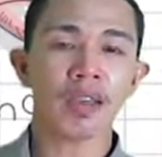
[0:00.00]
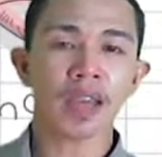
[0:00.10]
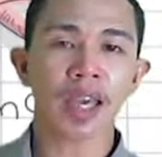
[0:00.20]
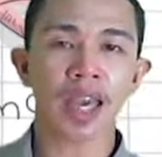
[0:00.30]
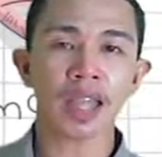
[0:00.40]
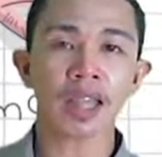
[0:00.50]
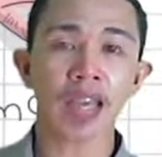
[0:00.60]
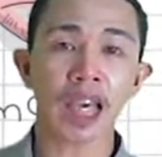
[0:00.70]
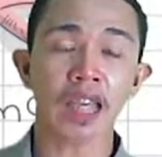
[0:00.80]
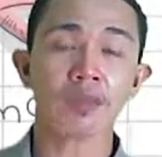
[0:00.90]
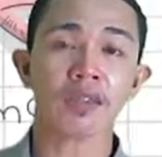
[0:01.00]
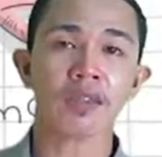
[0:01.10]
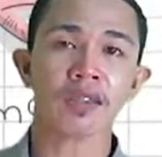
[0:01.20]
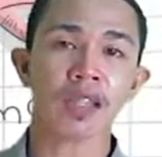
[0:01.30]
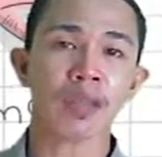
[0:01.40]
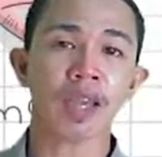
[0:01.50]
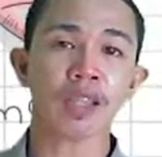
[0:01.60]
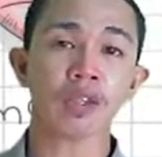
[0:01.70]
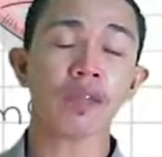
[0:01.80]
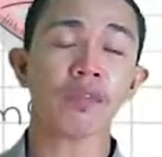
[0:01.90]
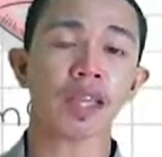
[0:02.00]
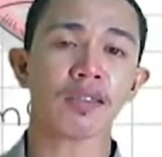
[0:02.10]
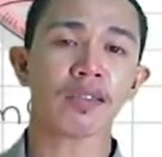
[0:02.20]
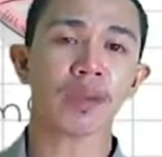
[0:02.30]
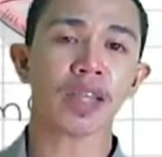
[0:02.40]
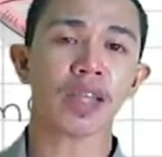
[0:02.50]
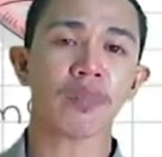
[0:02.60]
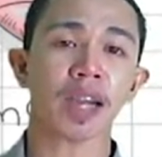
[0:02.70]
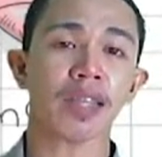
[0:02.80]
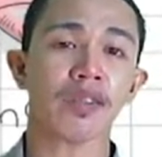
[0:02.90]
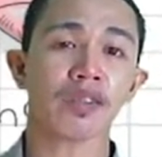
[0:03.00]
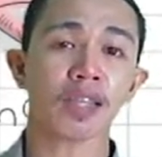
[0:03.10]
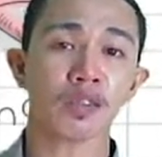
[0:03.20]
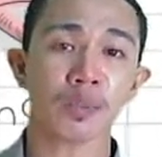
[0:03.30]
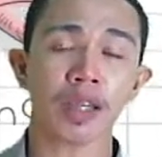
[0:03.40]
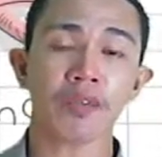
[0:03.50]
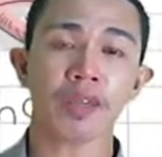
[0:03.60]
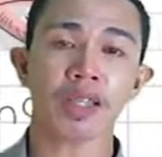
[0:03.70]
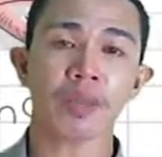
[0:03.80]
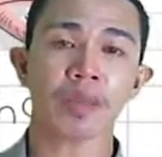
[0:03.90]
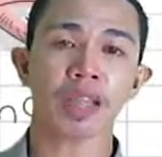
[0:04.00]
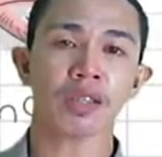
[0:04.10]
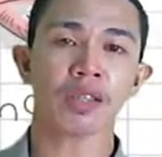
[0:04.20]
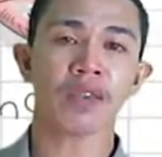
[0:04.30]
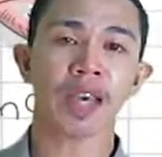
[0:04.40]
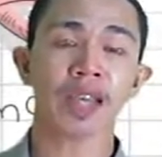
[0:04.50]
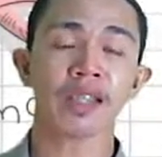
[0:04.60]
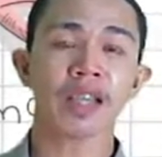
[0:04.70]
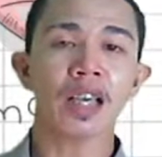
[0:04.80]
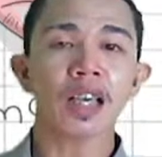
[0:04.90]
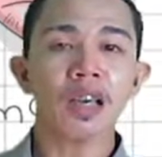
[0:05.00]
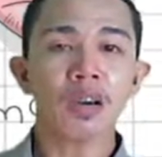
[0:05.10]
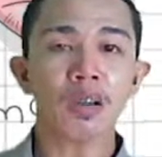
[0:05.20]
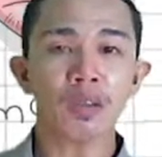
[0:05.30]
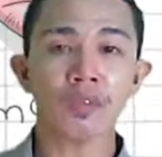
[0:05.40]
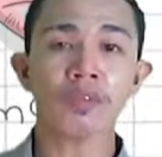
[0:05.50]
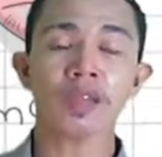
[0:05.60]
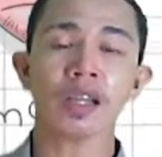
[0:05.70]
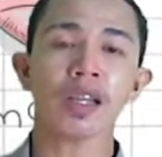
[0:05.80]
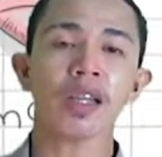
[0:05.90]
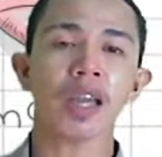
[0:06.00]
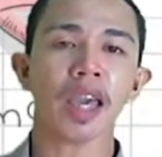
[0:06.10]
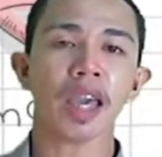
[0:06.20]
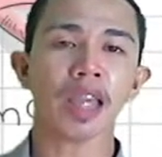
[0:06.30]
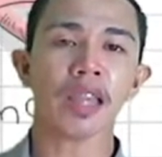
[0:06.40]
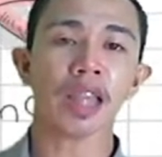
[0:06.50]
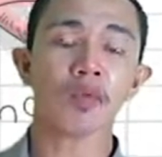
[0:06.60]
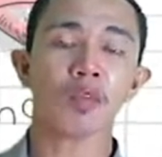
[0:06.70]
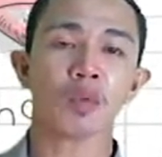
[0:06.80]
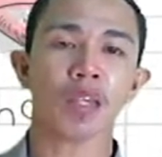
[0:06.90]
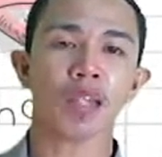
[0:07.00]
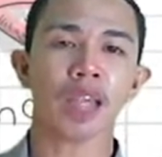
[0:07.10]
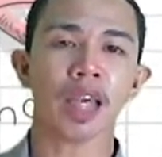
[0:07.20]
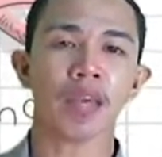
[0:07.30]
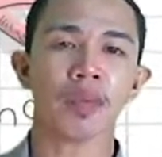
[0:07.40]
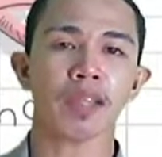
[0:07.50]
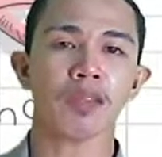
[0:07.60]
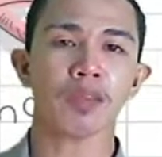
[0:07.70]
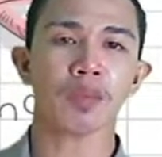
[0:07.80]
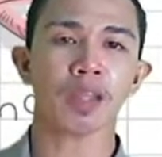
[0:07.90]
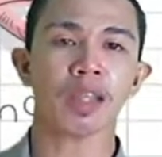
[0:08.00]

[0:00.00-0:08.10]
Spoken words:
n times the summation of x squared minus the square of the summation of x all over n times quantity n minus 1.